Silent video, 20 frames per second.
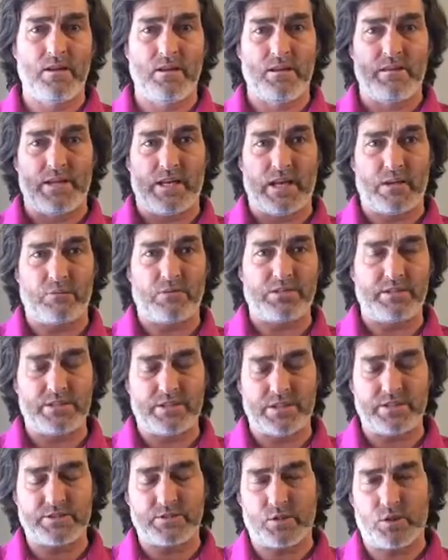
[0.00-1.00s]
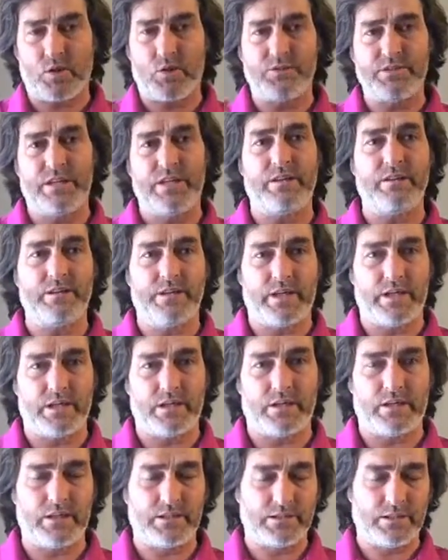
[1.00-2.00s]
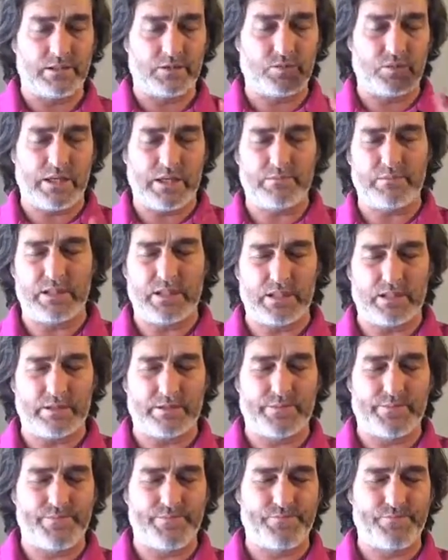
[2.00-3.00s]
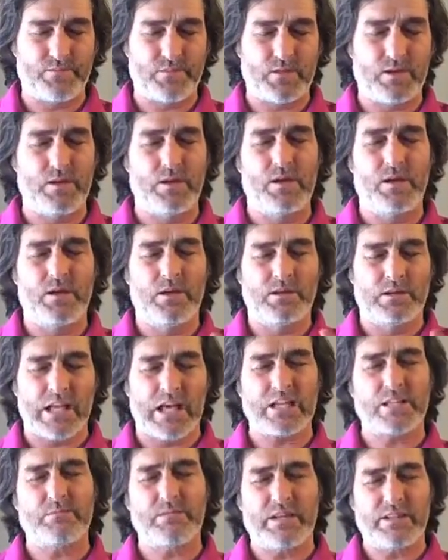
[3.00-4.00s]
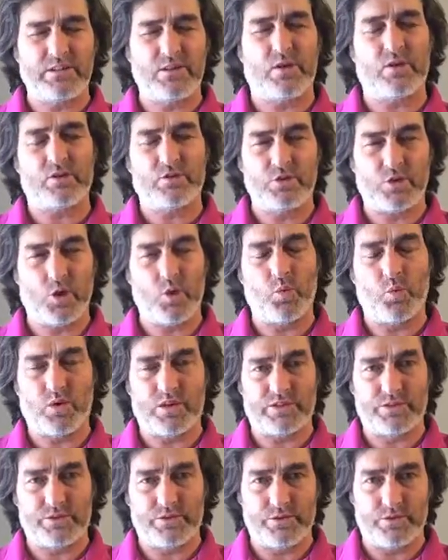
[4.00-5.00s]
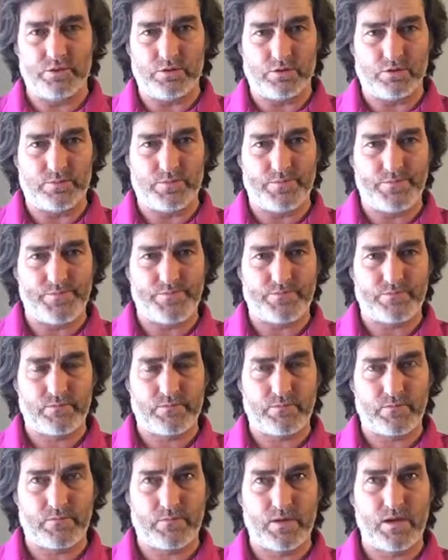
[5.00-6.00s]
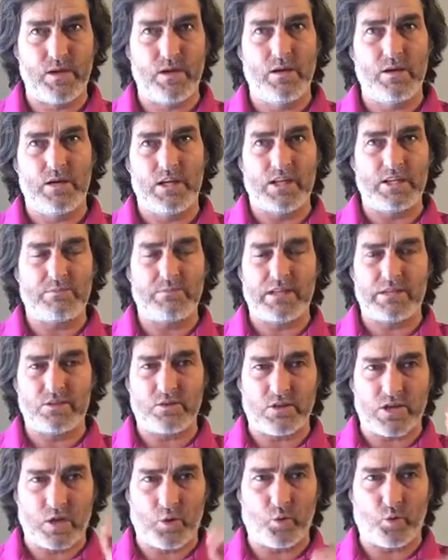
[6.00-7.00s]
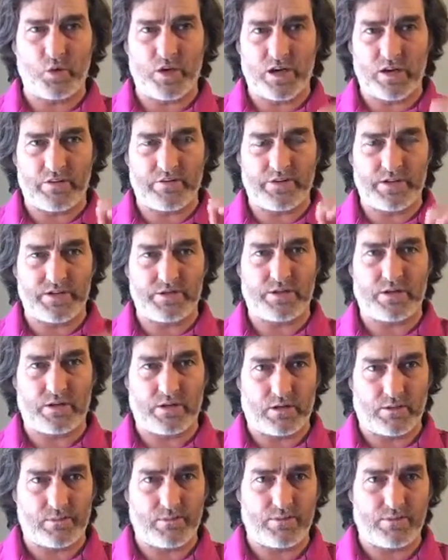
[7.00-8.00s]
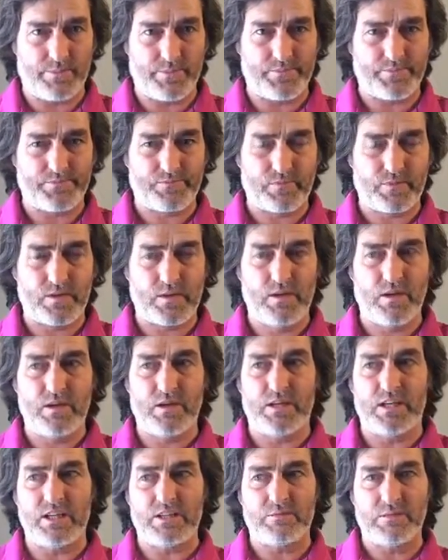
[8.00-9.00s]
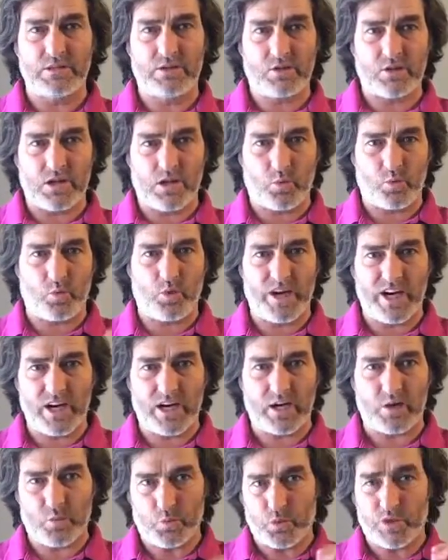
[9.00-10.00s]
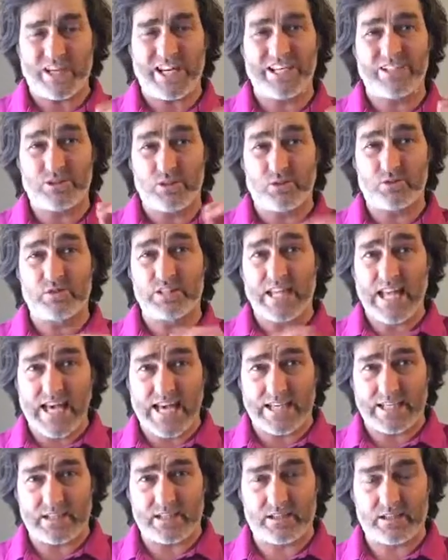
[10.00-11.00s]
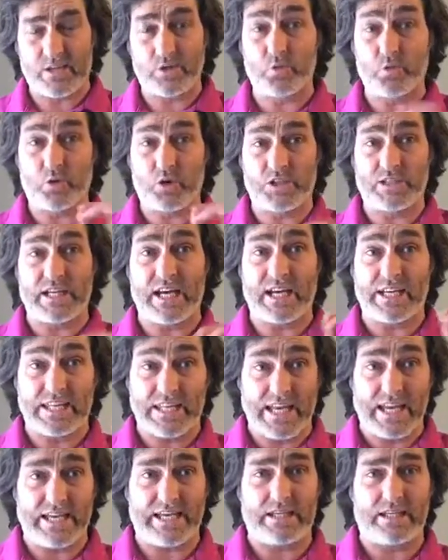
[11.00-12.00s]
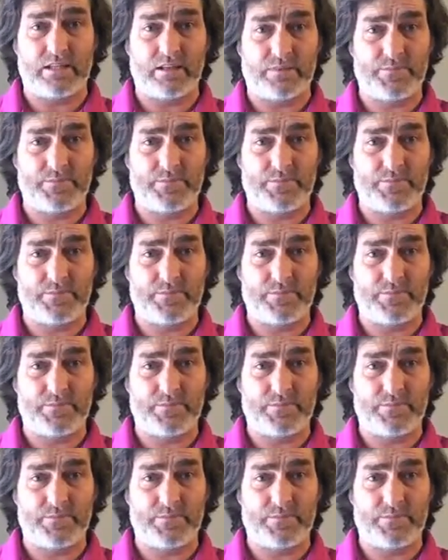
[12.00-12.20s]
then I would just hold in there and says, wait a minute. Does my dog know what to do? Is my dog aware of the job? Is my dog aware what I don't like and what I like?